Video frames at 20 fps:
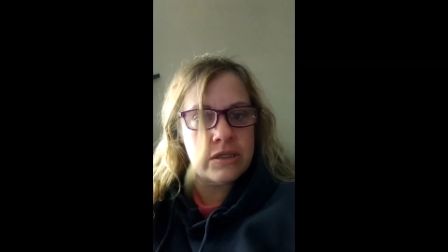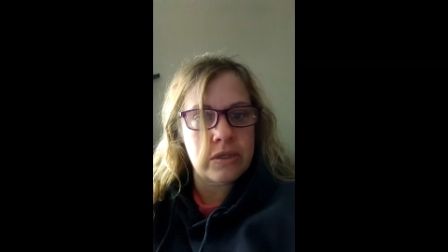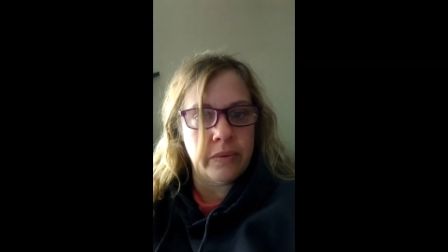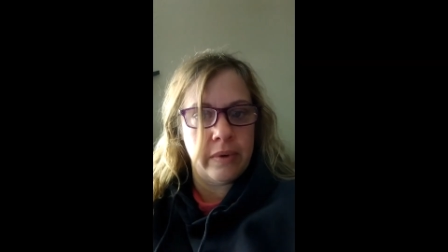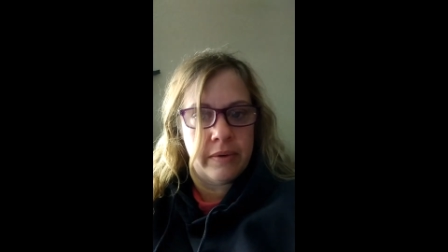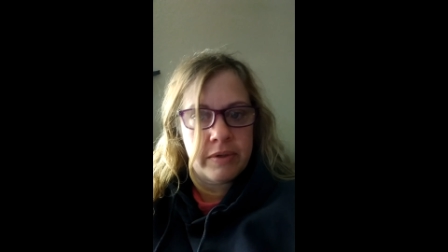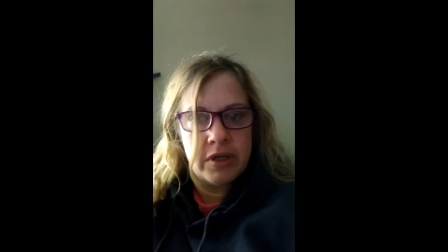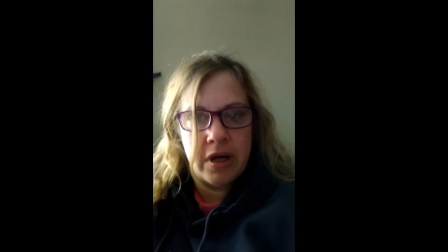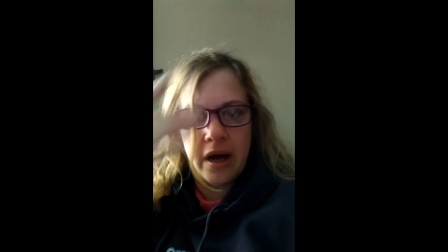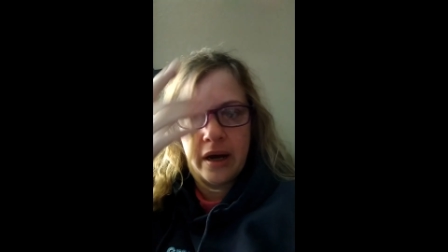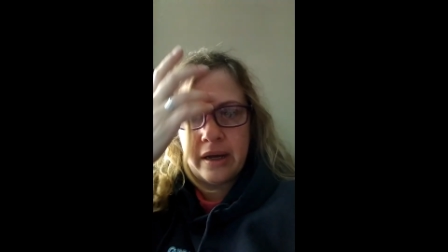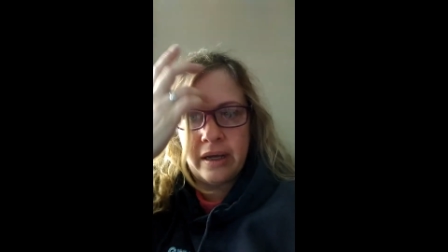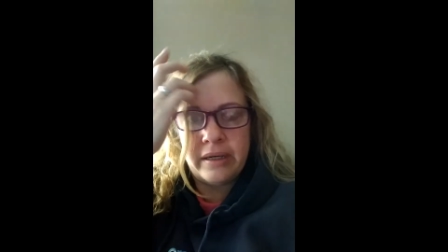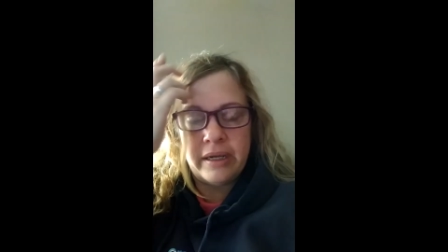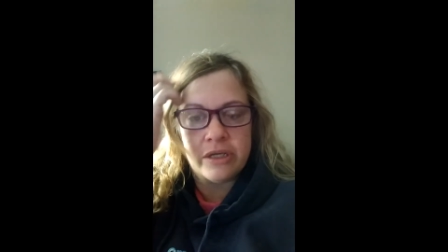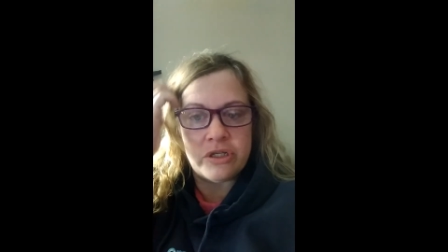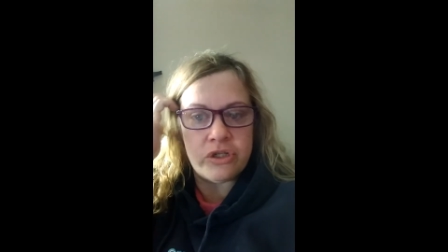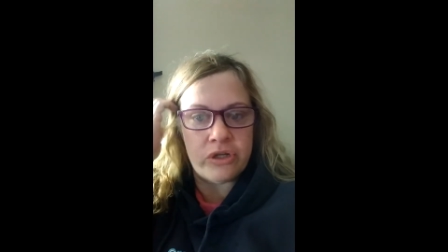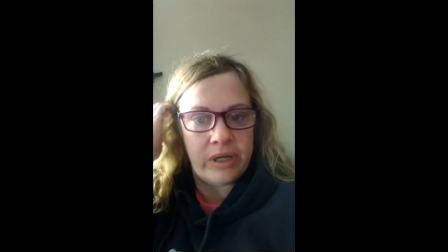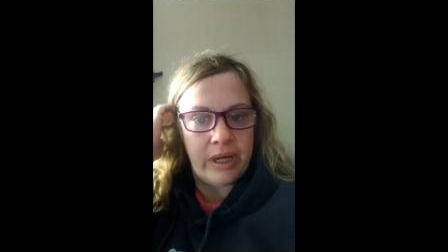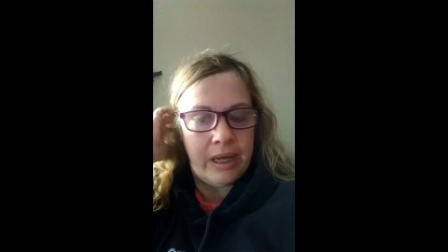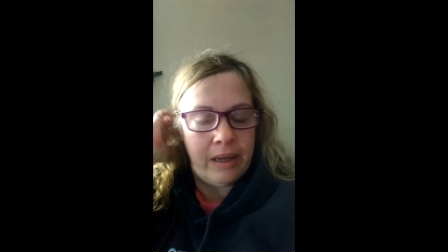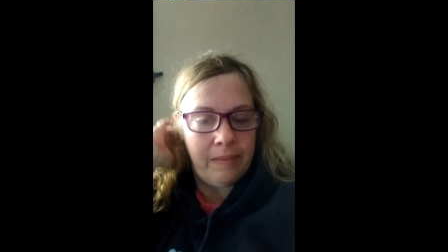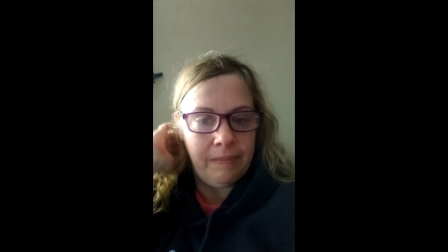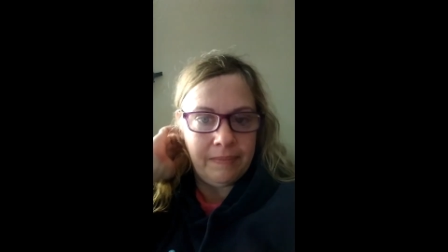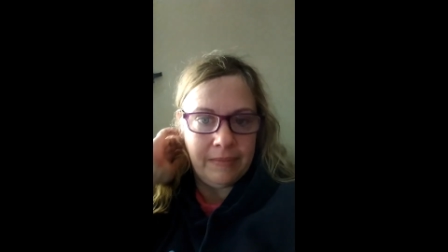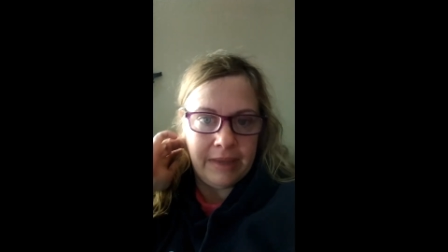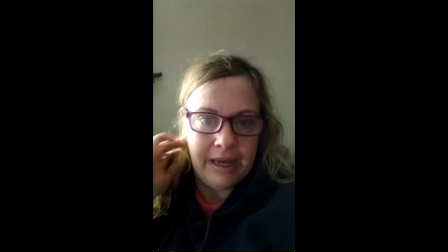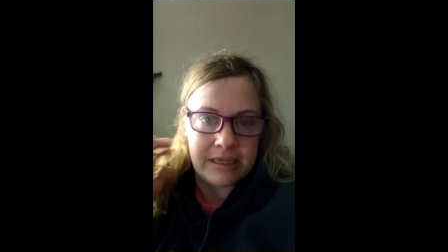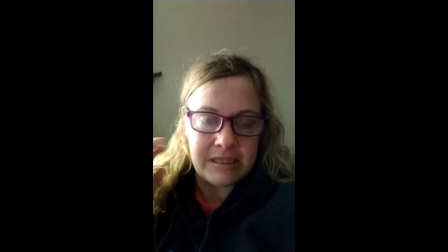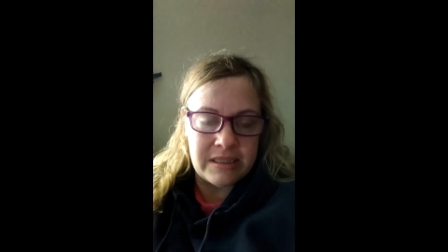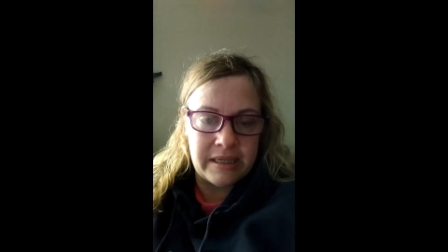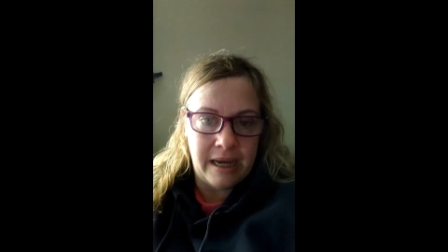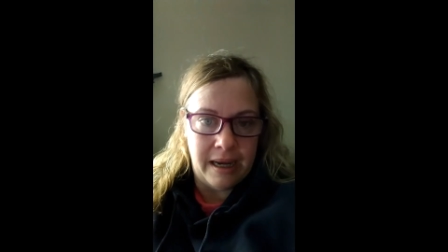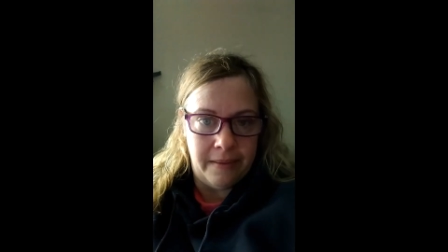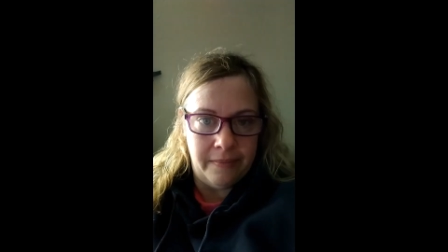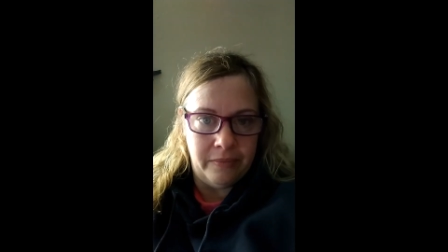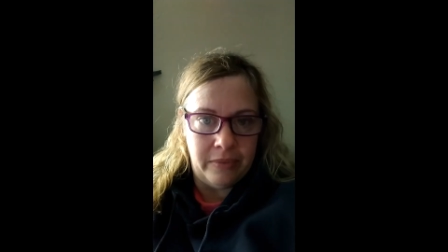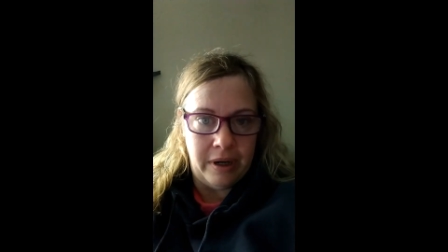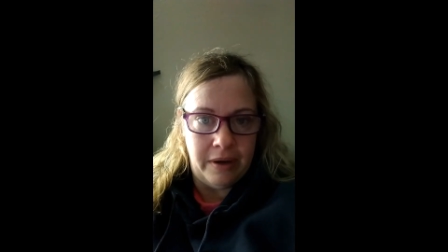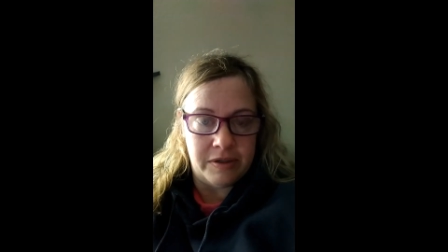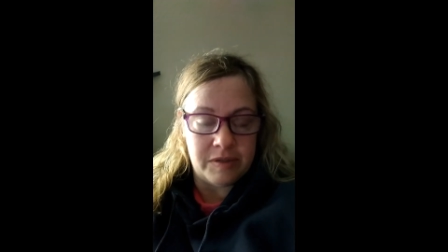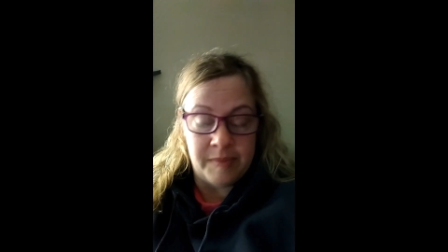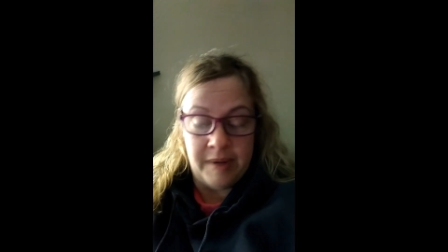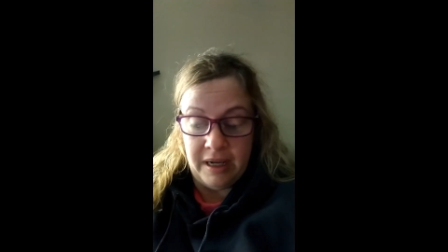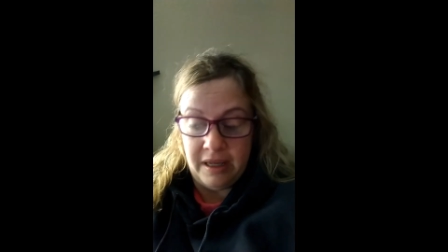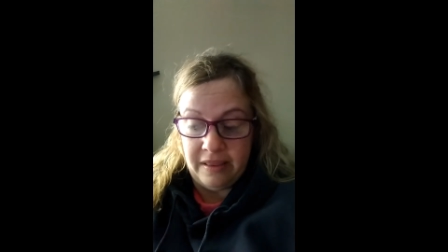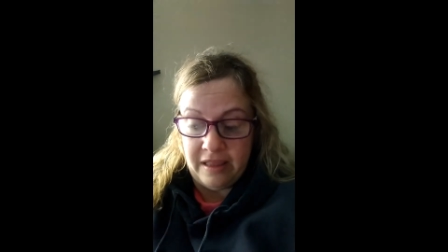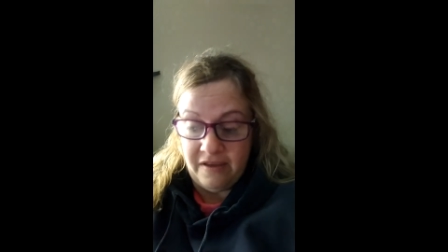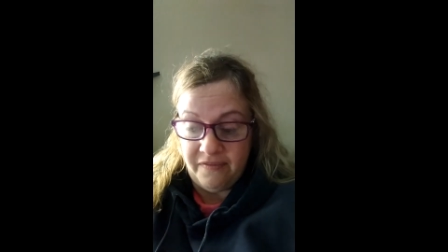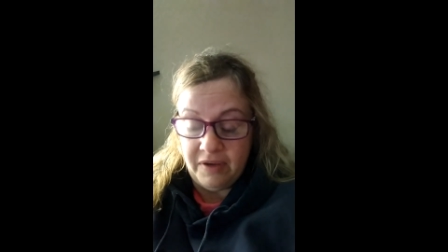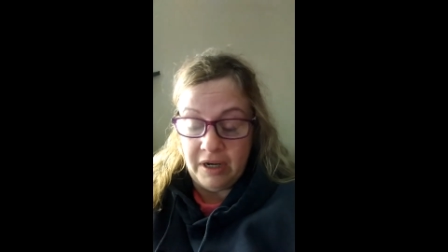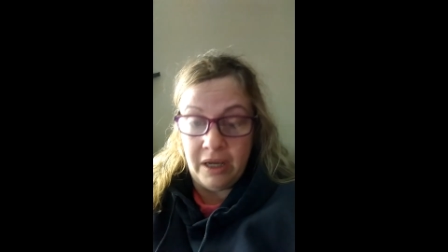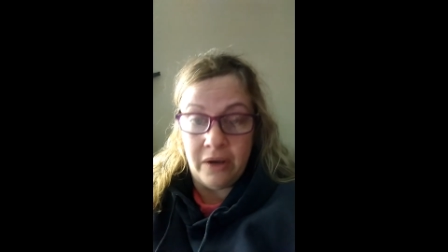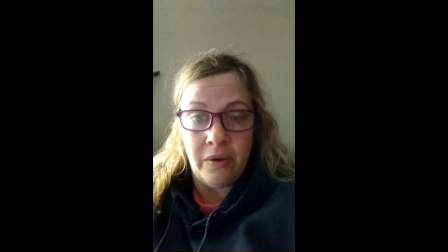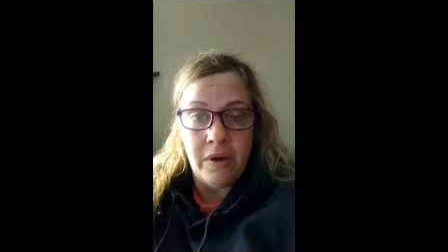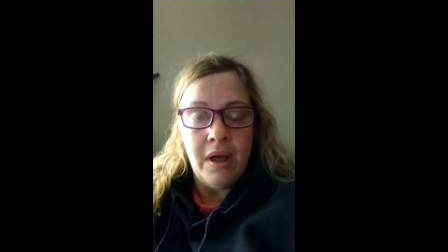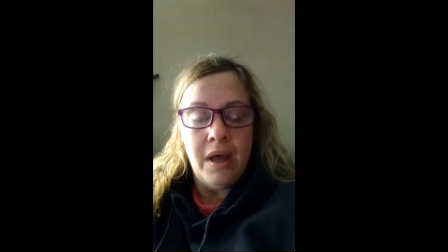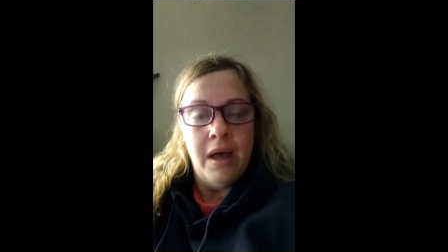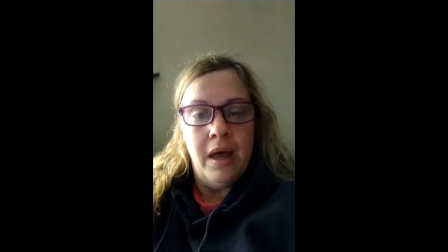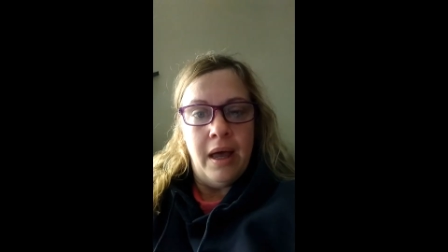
So we were talking yesterday, last night, when I was making that video,